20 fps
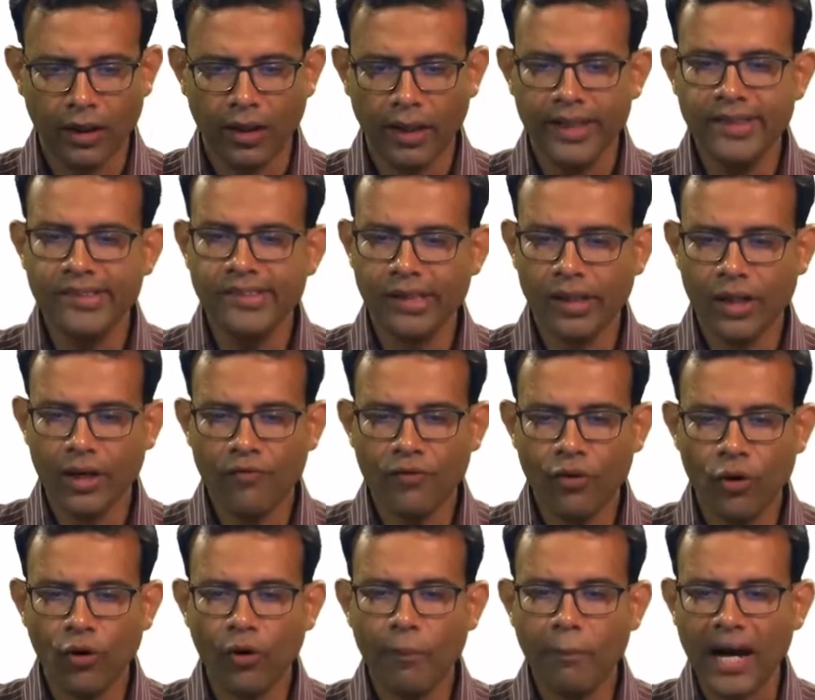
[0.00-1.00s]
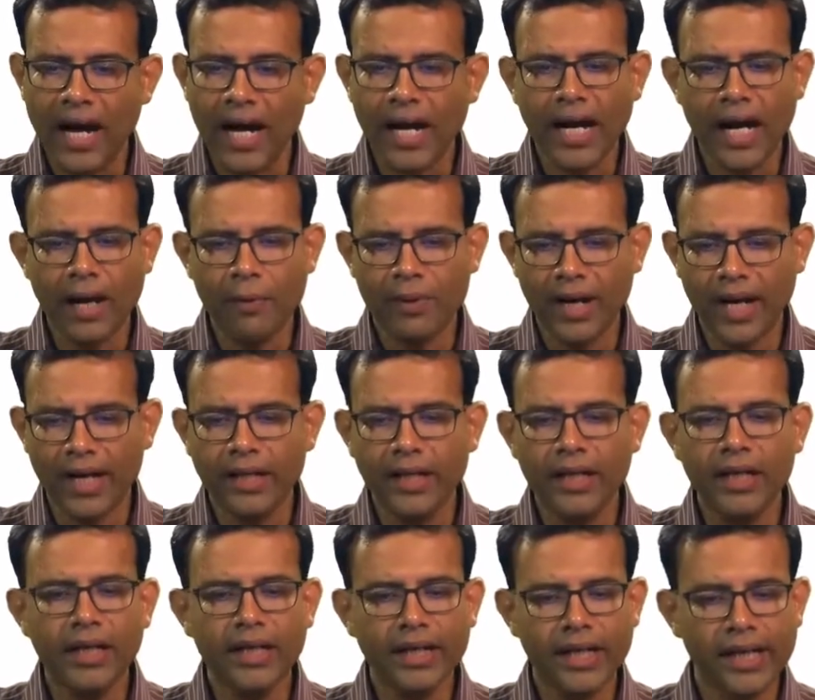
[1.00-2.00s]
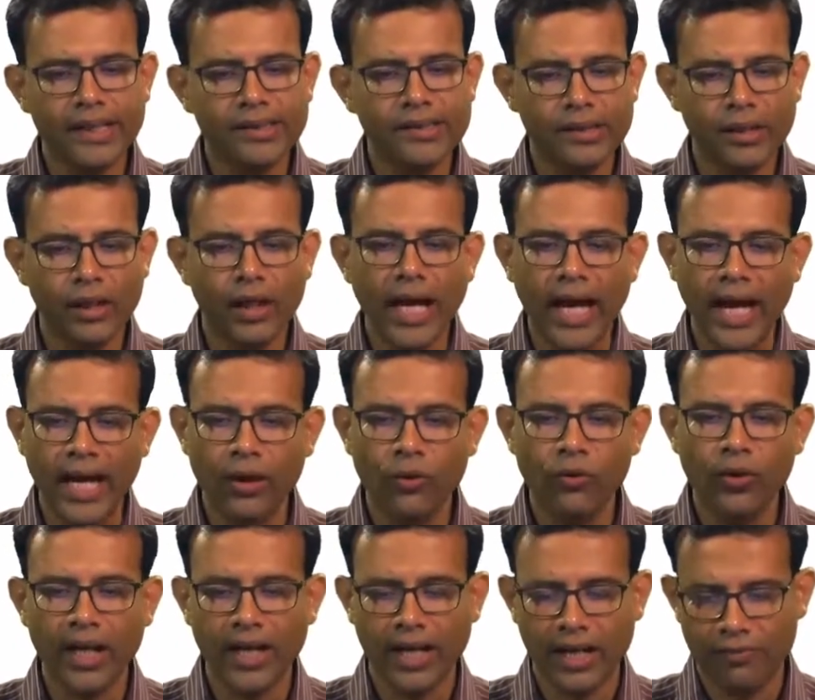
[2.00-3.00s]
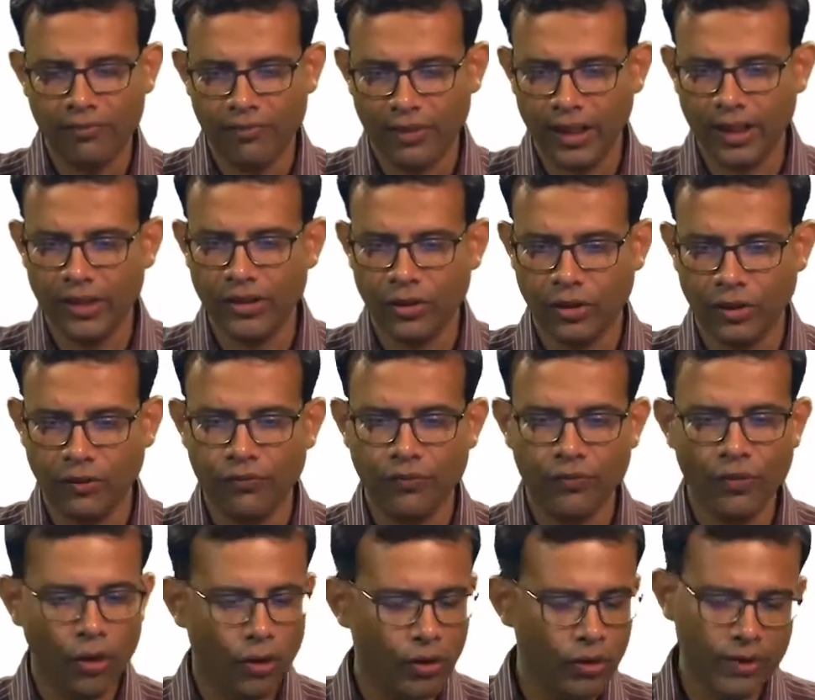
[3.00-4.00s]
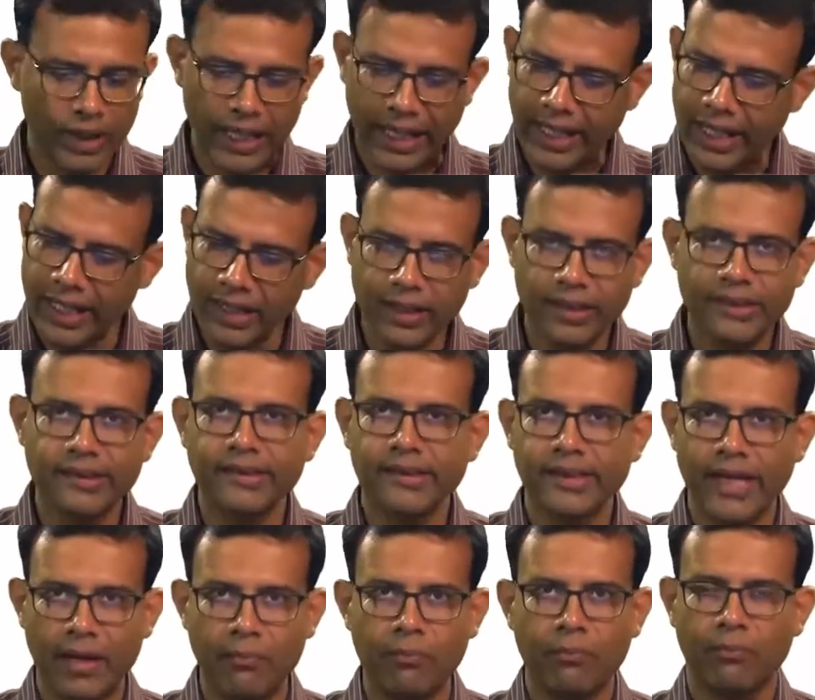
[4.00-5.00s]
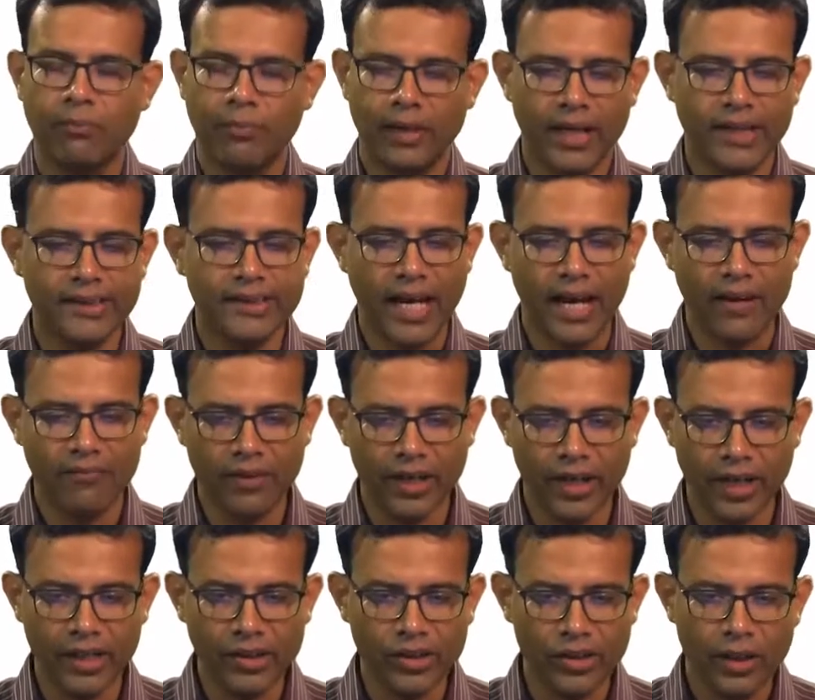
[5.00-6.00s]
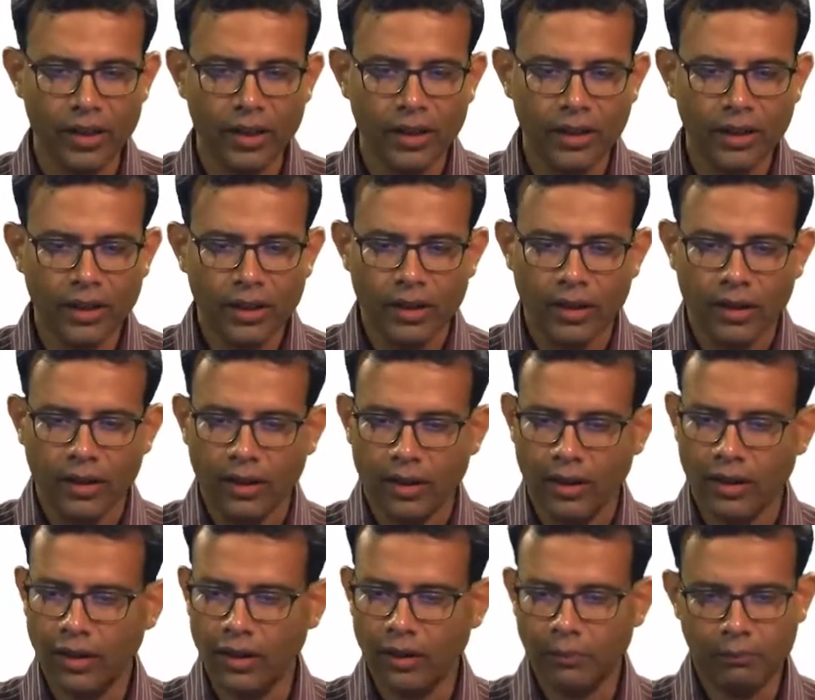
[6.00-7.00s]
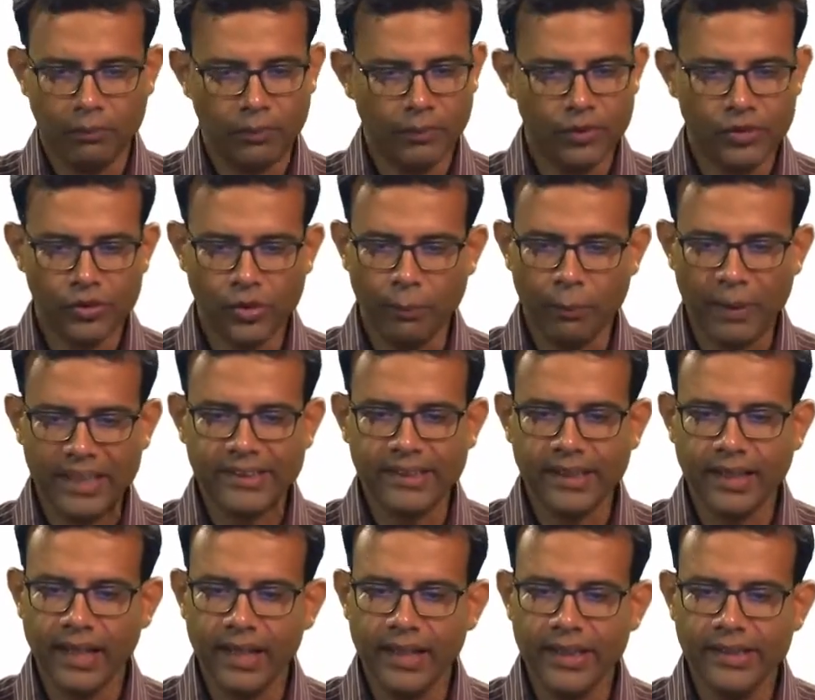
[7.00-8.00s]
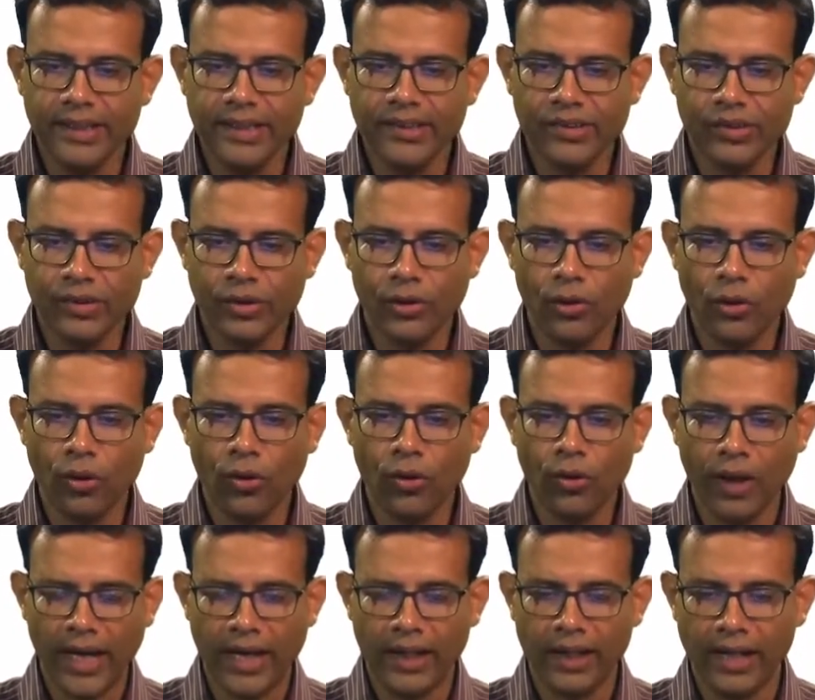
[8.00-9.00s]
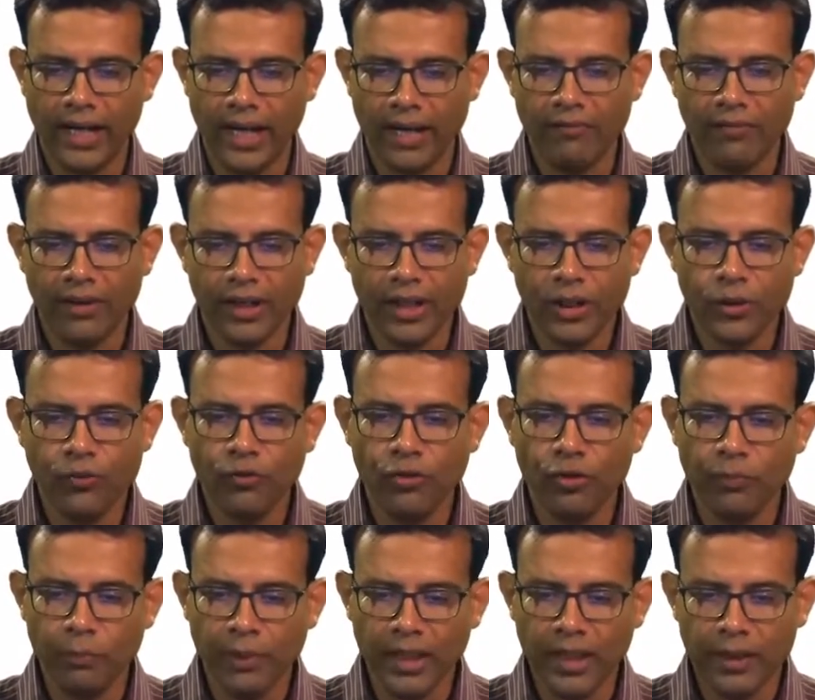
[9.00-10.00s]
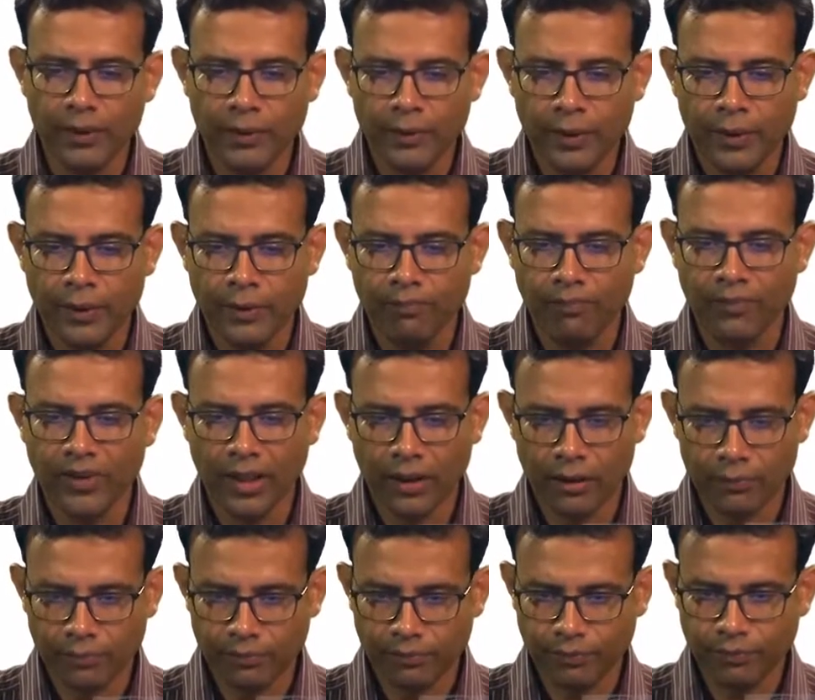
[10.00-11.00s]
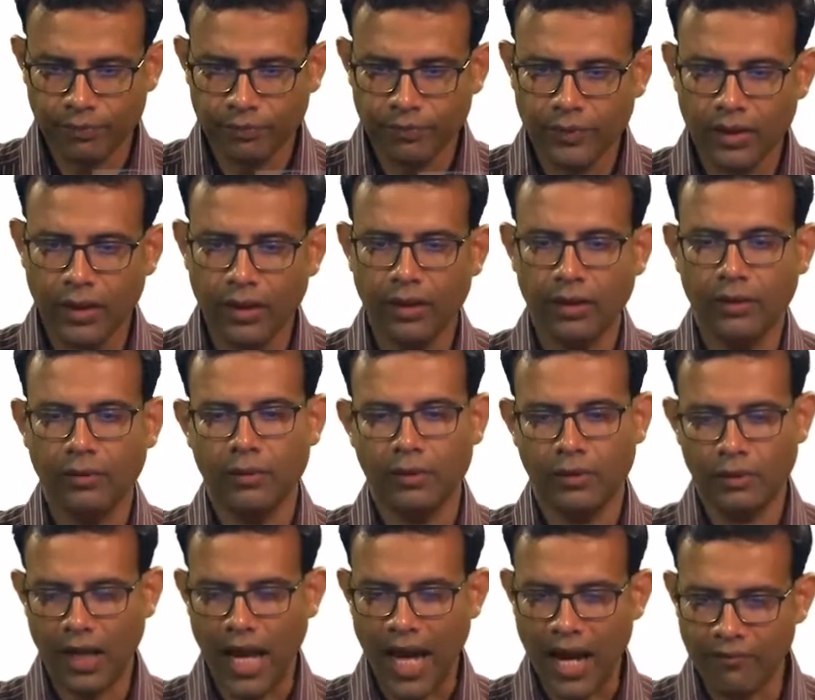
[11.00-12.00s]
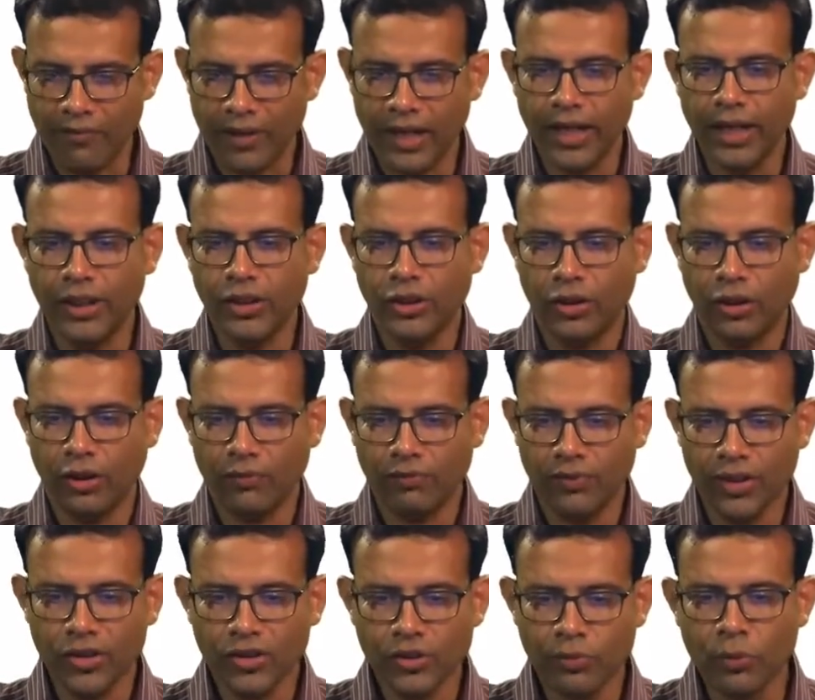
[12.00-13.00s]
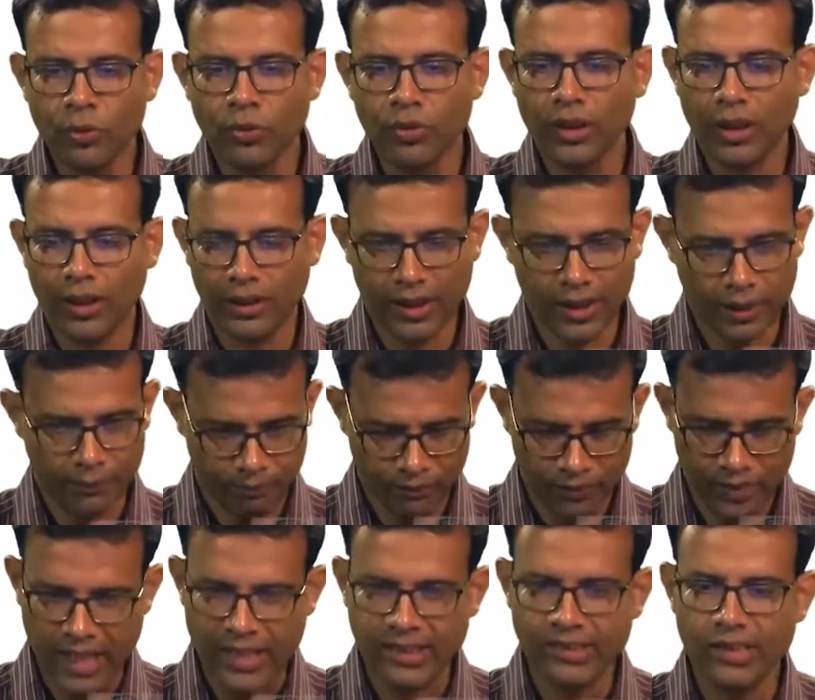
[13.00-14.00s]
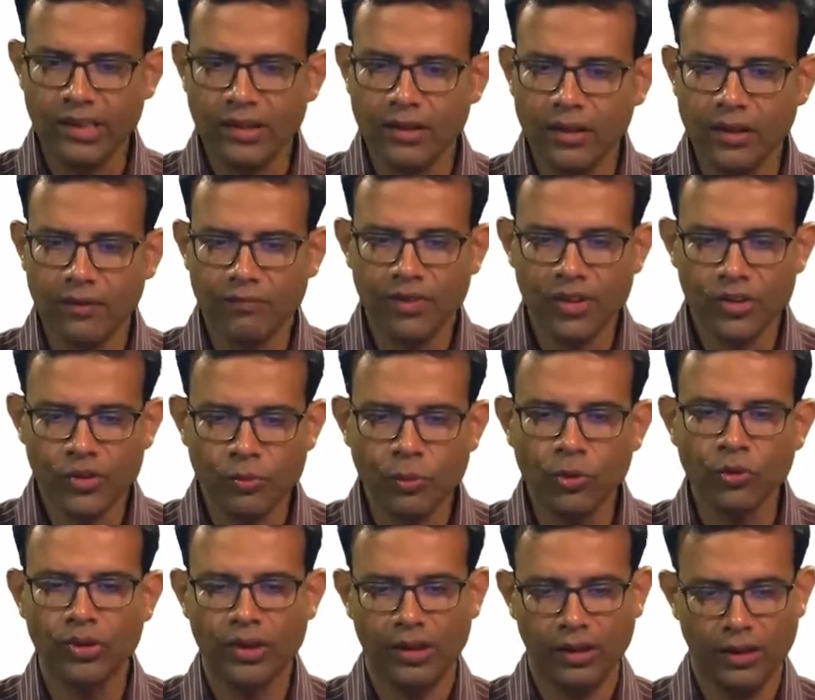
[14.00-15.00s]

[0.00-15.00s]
Instead of rho bar, I am writing it as angular average of rho, again it is same as average. So, basically this rho angle average would be the average of the smooth, the density of the smooth